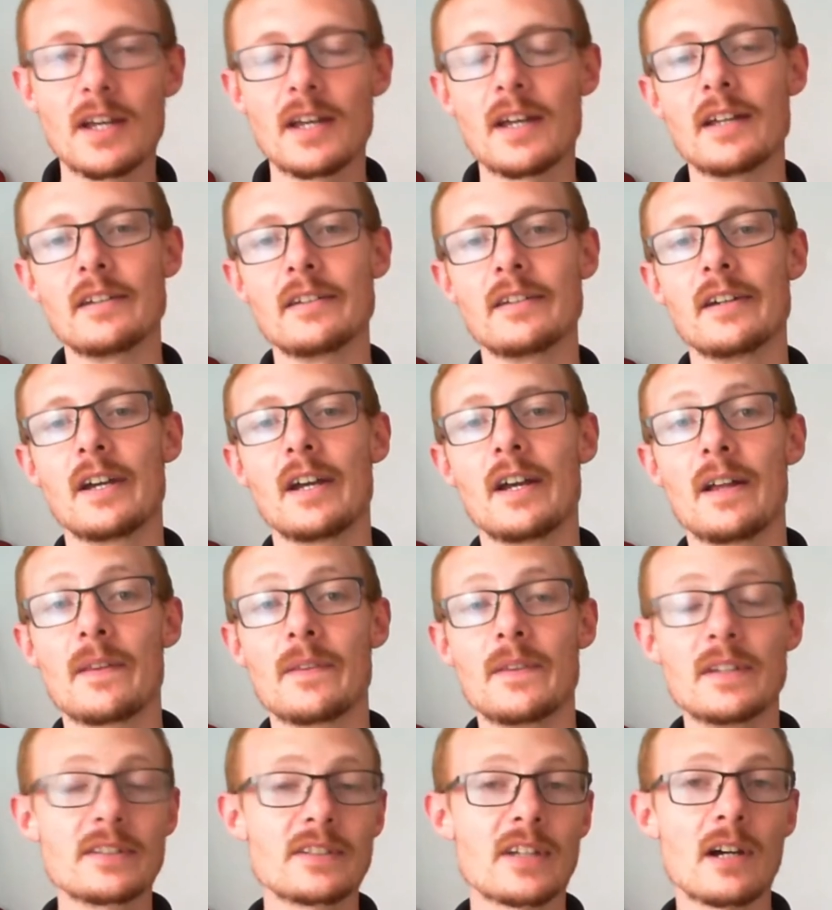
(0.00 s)
And
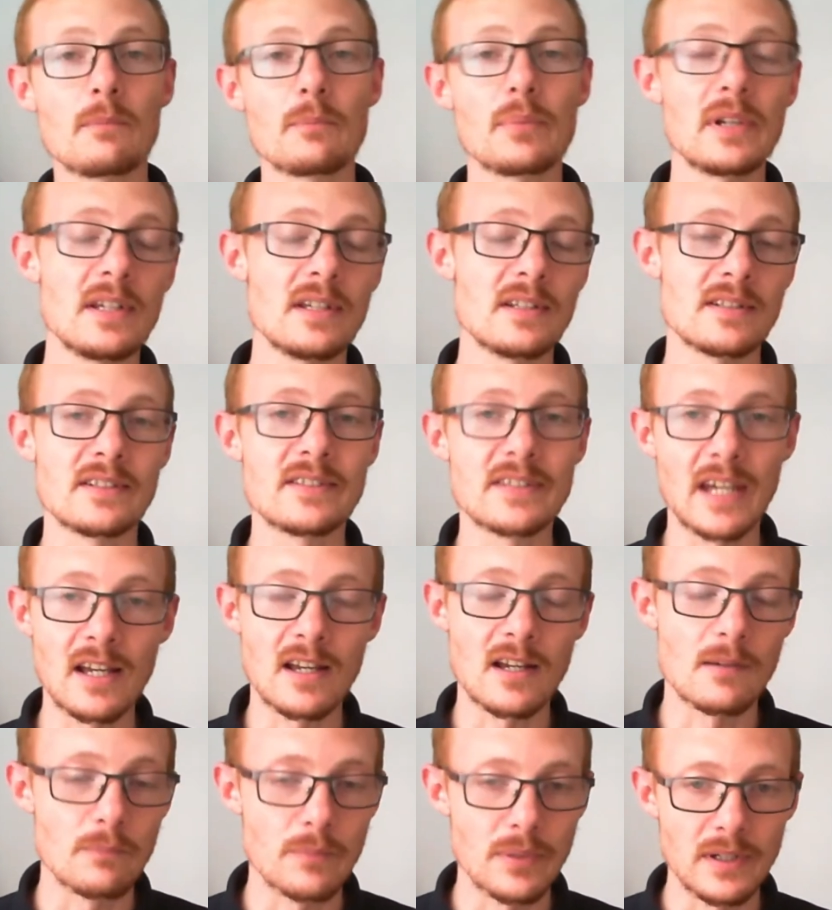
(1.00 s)
this company is a tech
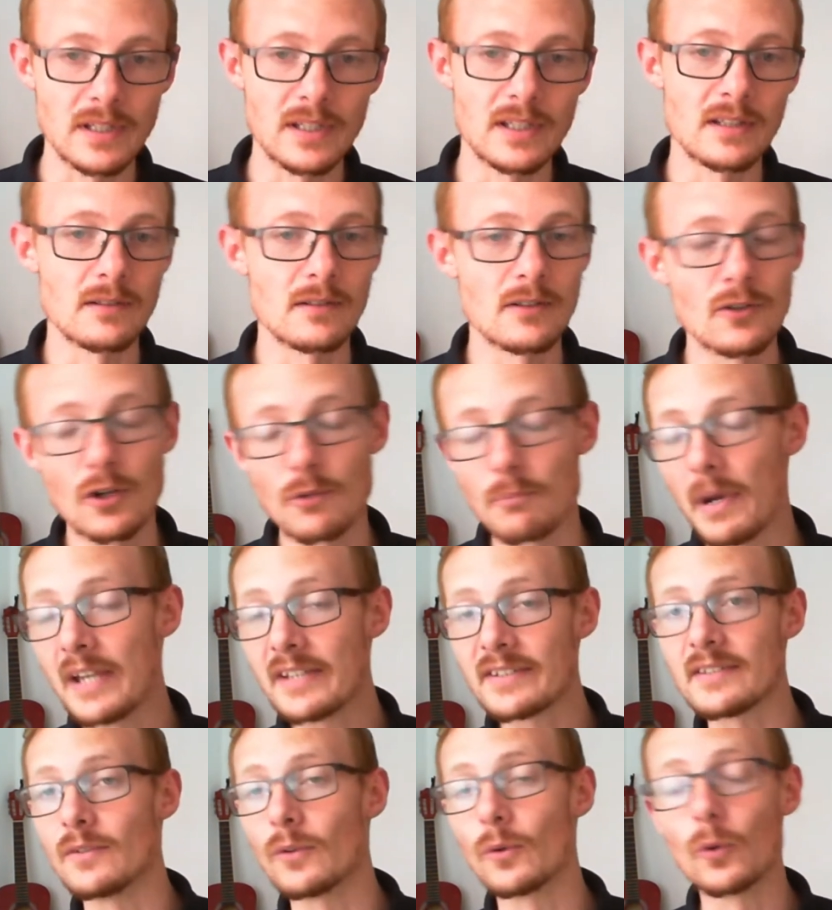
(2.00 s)
company,
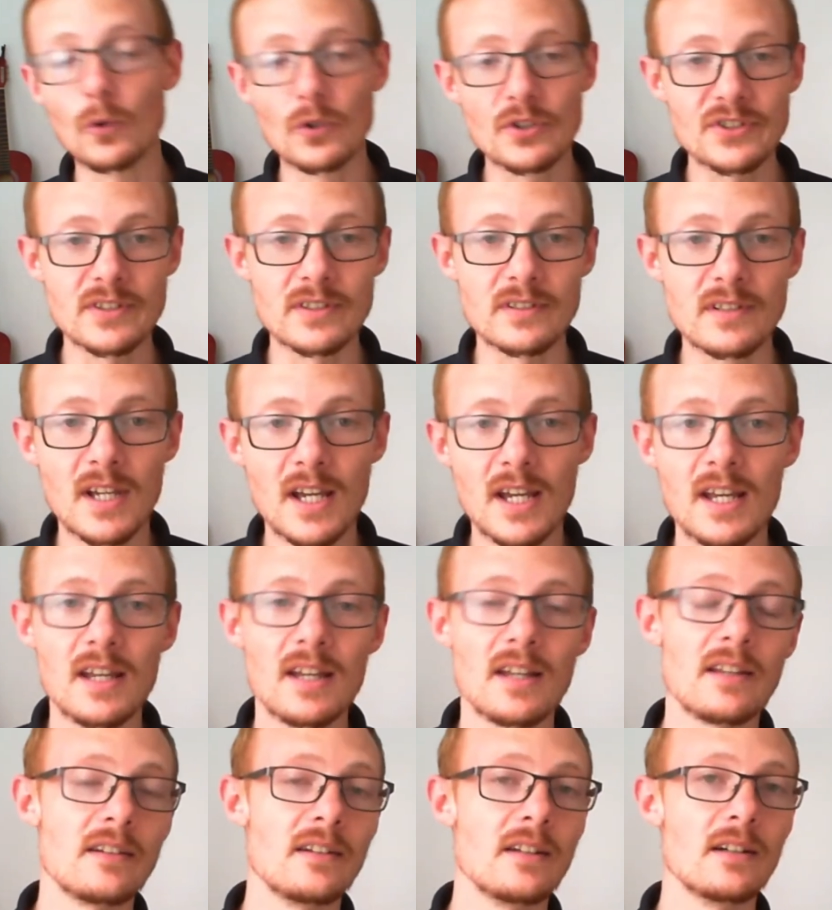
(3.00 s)
based in Austin,
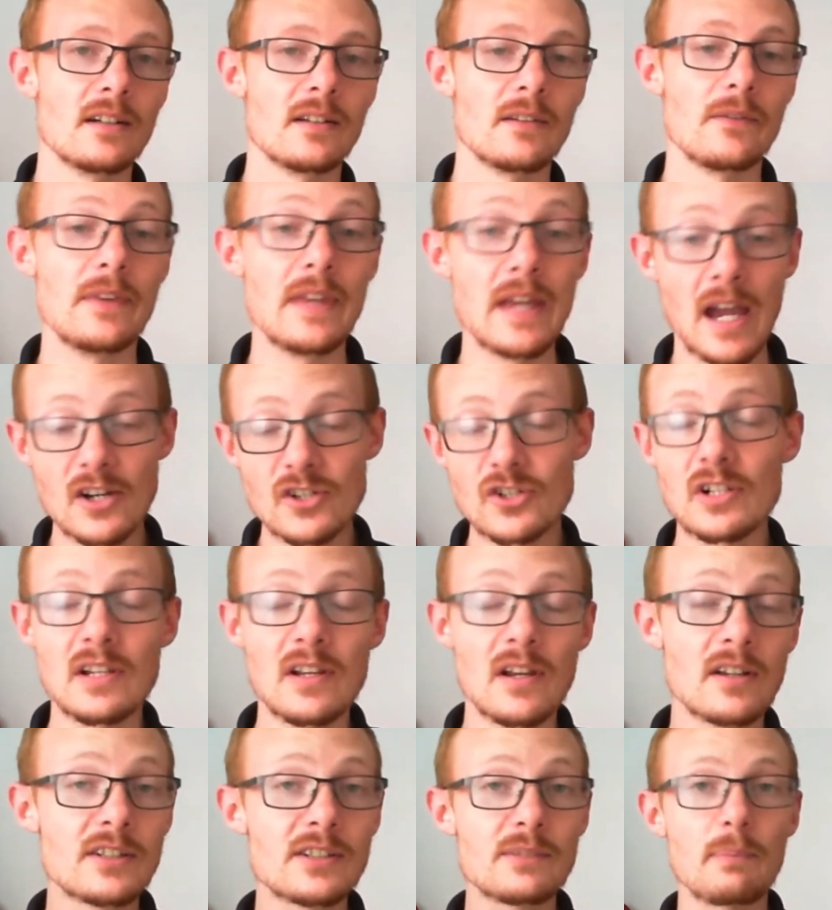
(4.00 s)
and they're
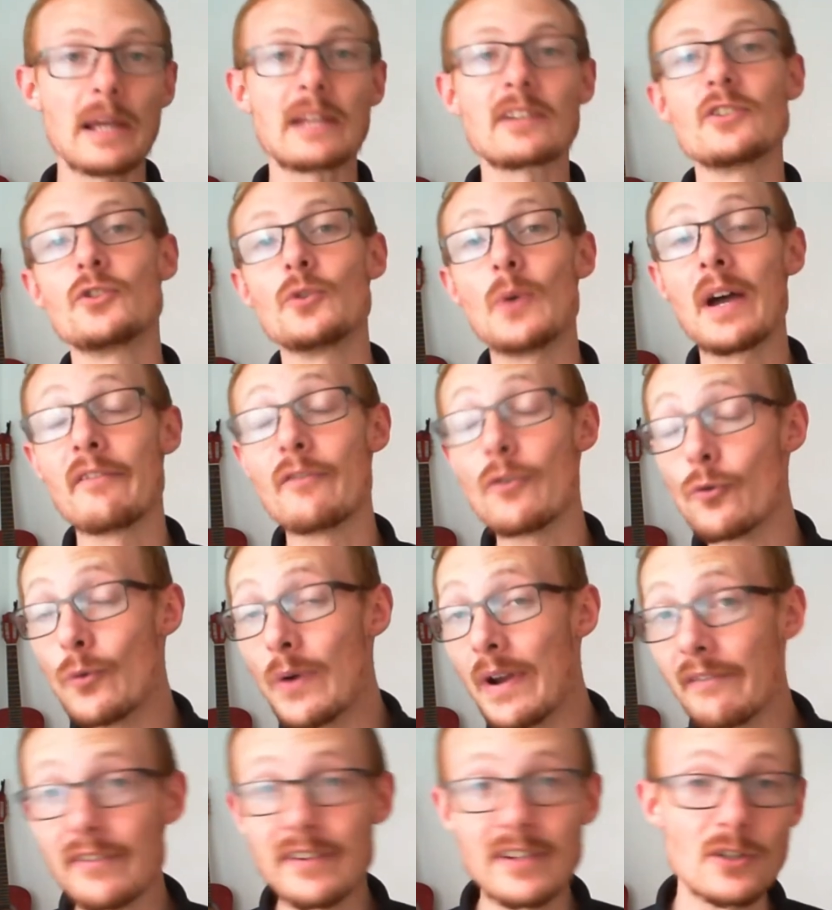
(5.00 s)
actually expected to have a
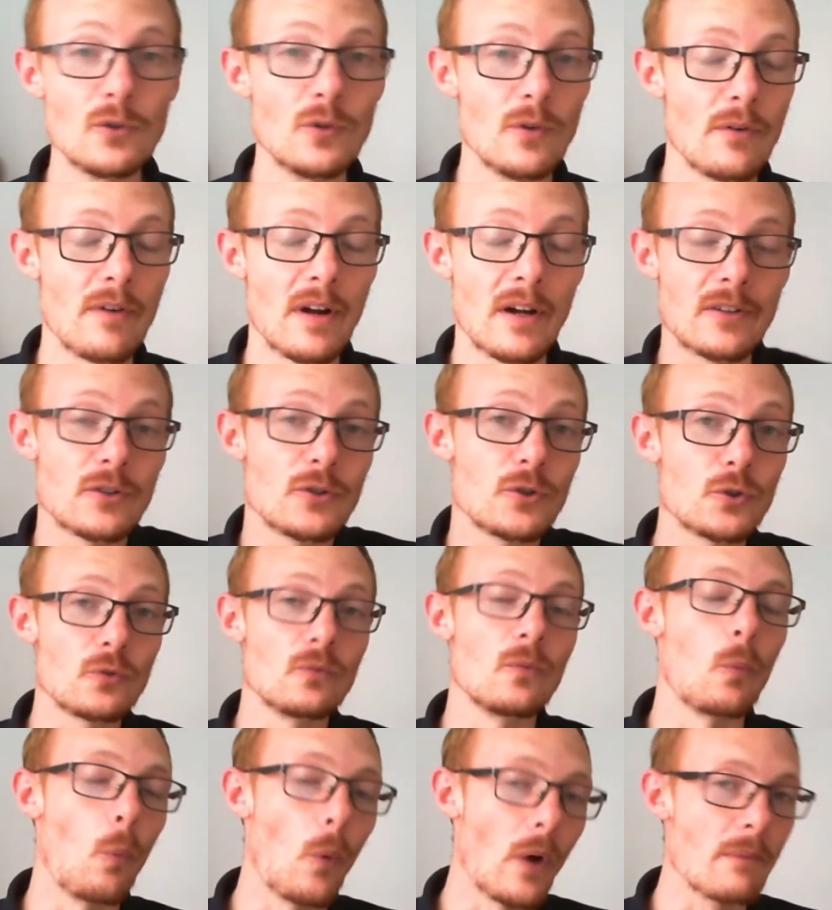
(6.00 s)
revenue around
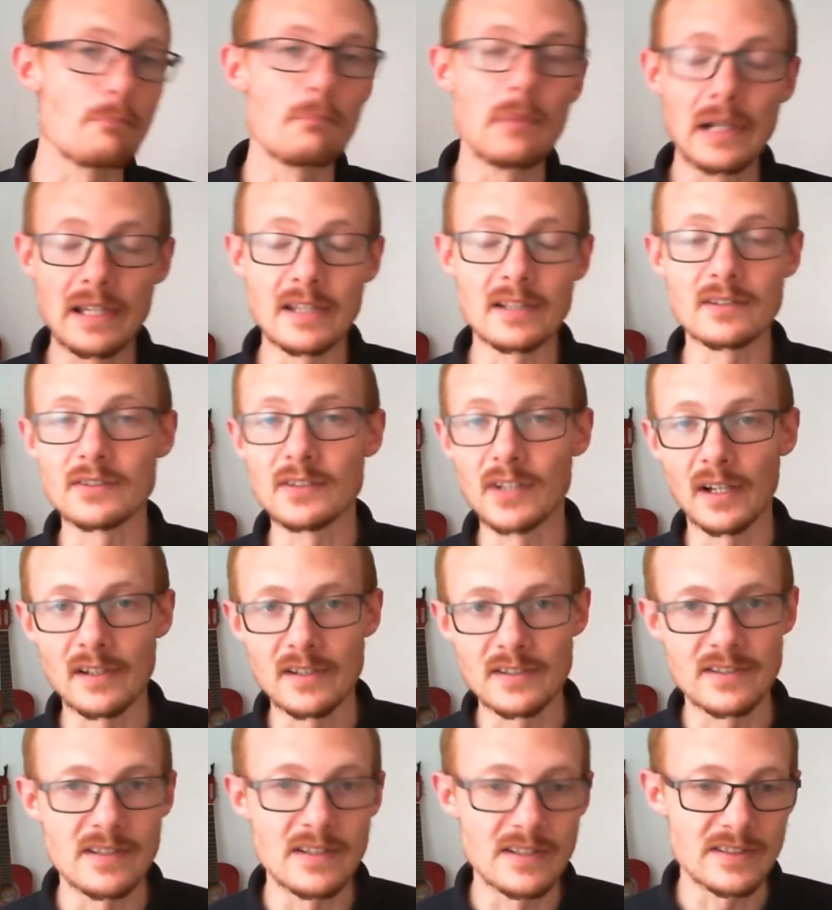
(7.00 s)
$1 billion
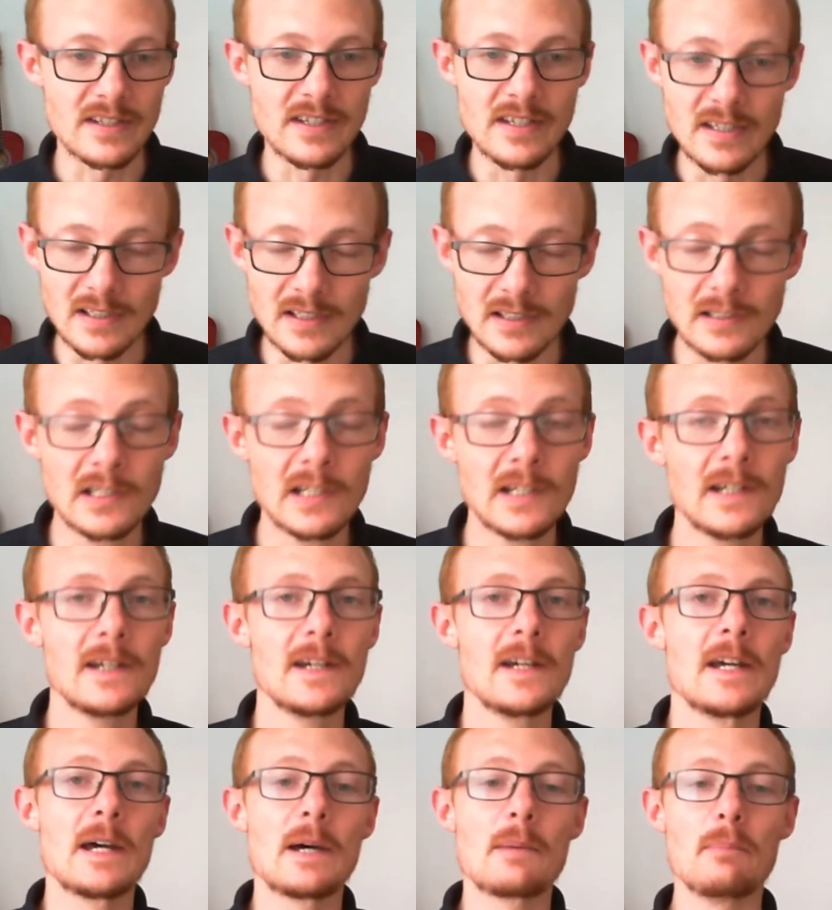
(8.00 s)
this year.
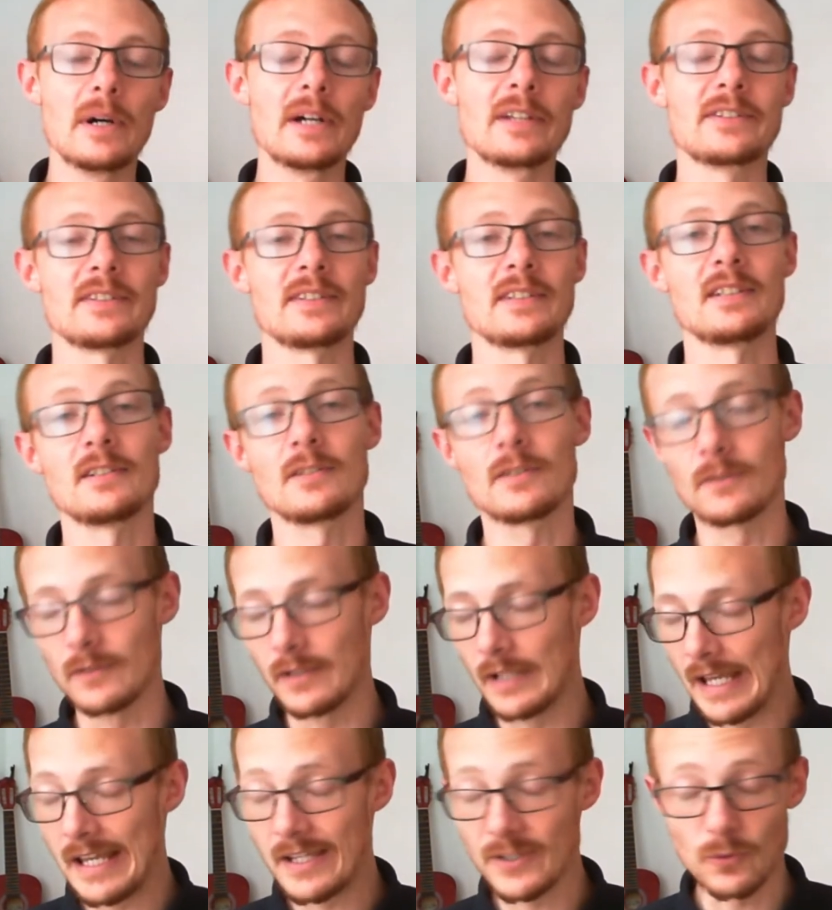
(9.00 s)
But
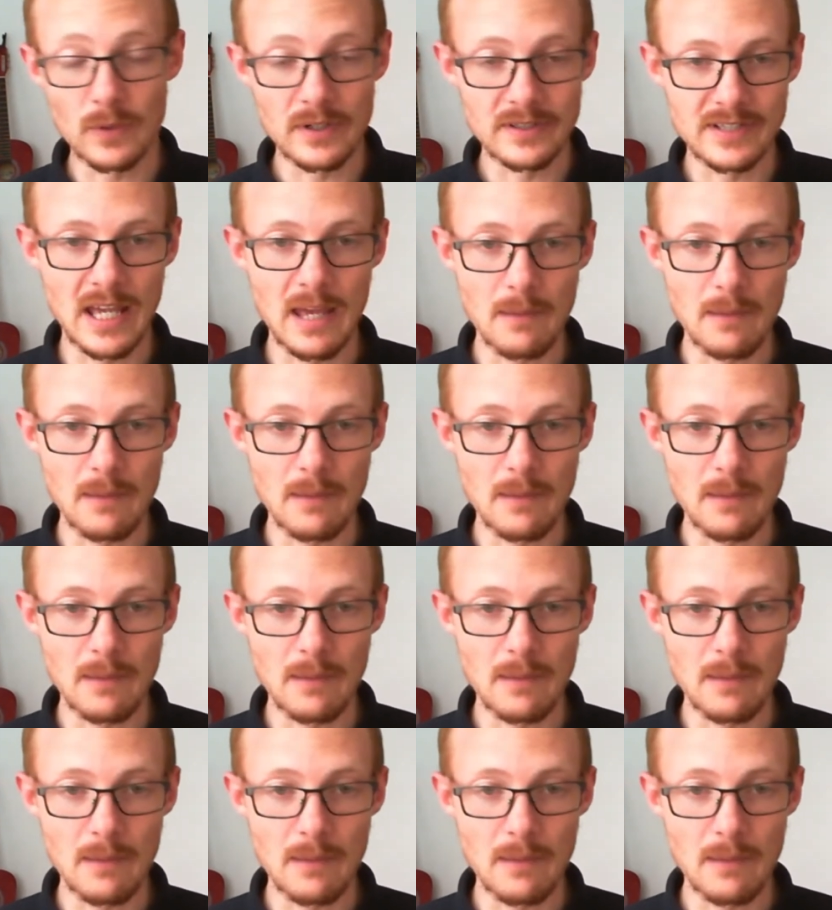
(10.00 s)
as what has